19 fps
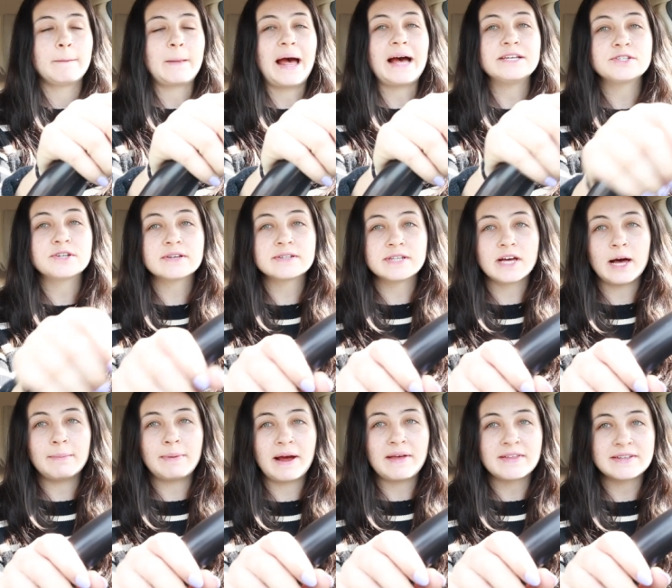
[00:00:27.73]
As you can
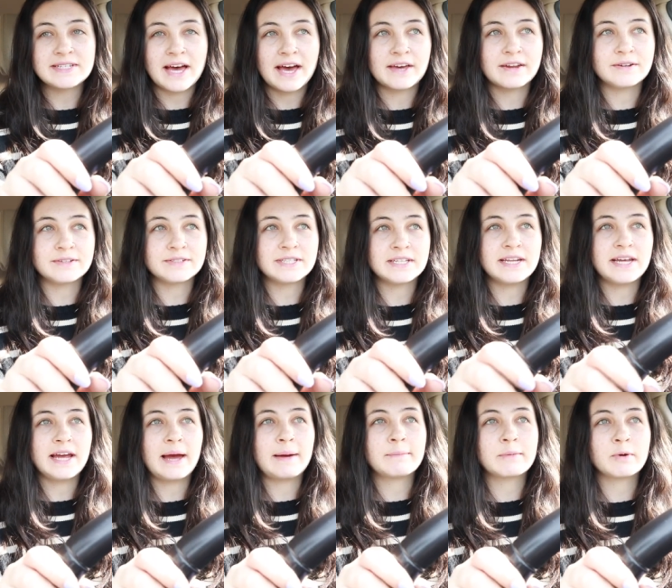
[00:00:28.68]
tell by the title,
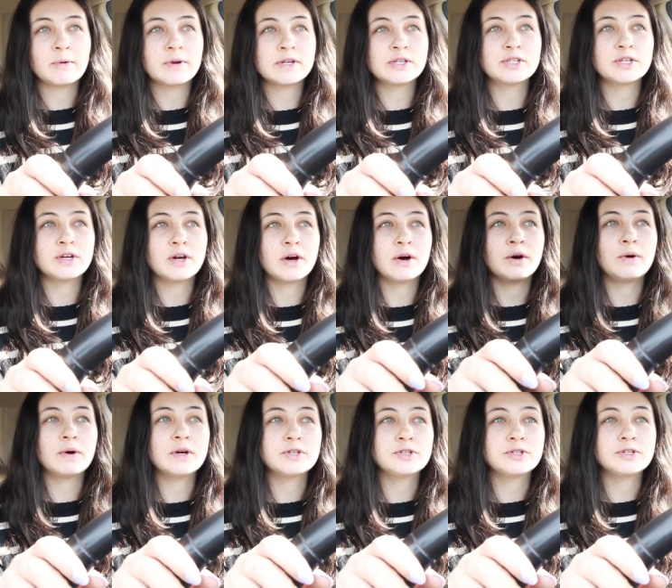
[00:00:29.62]
today I'm going to
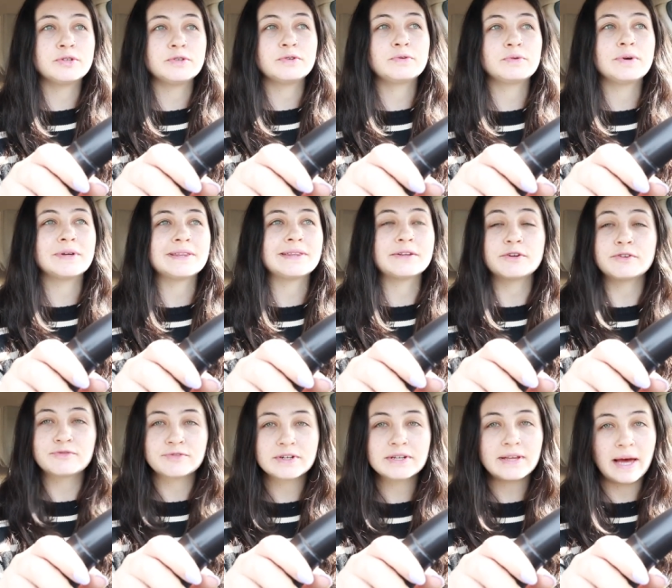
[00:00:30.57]
go to little
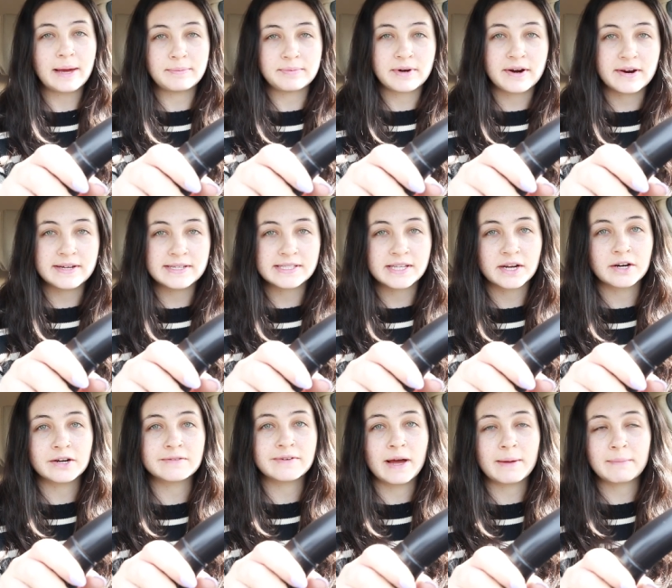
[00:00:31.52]
free libraries that
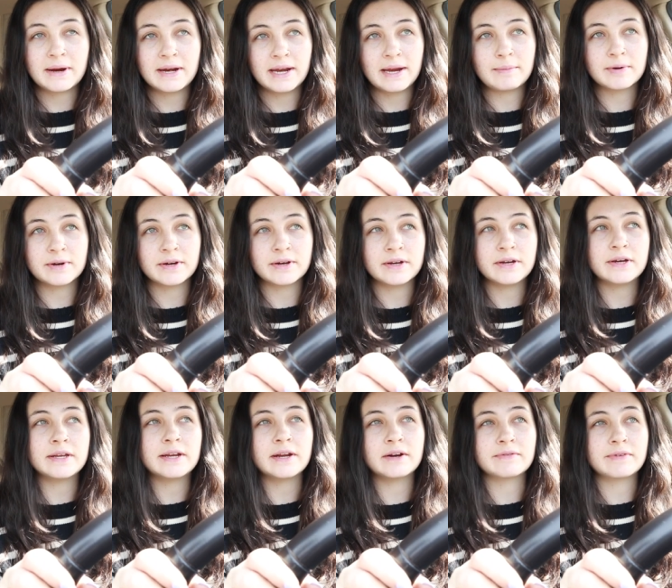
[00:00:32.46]
are around my
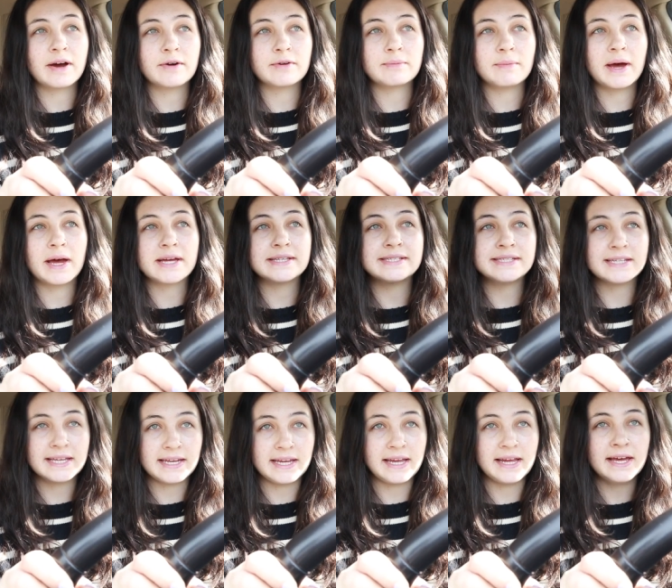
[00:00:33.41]
neighborhood and around my
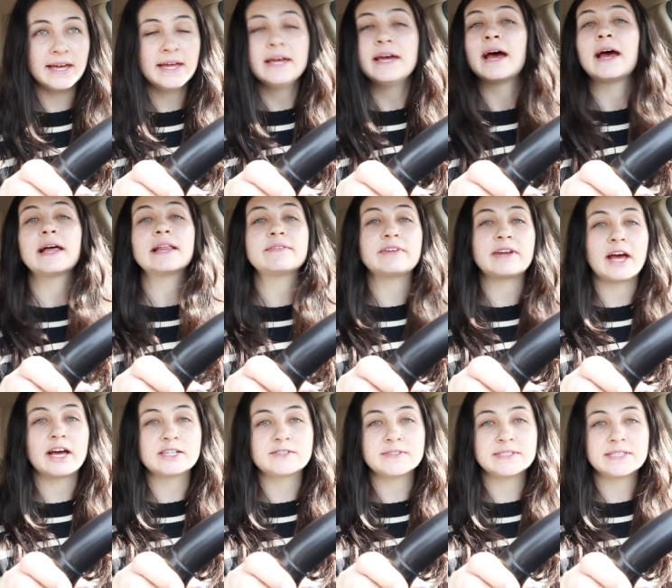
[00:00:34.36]
city. I live in
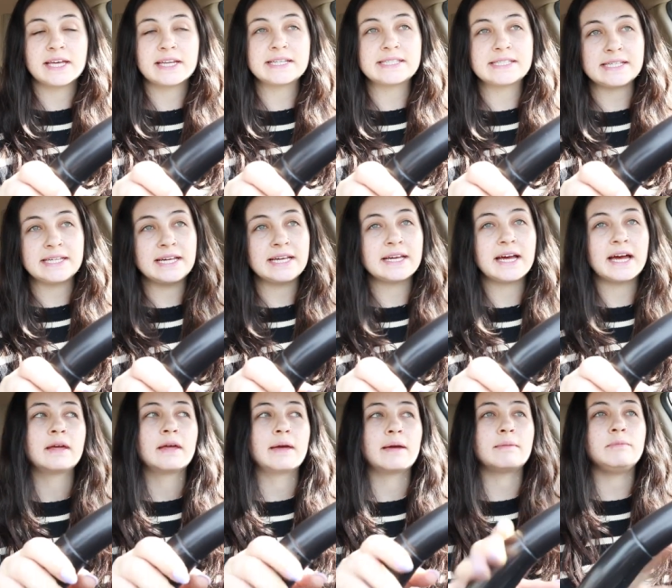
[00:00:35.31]
Nashville, Tennessee.
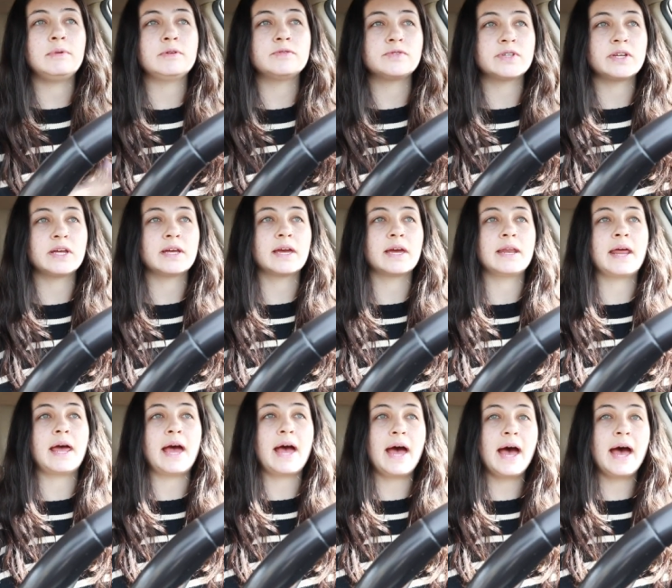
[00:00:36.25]
I'm using an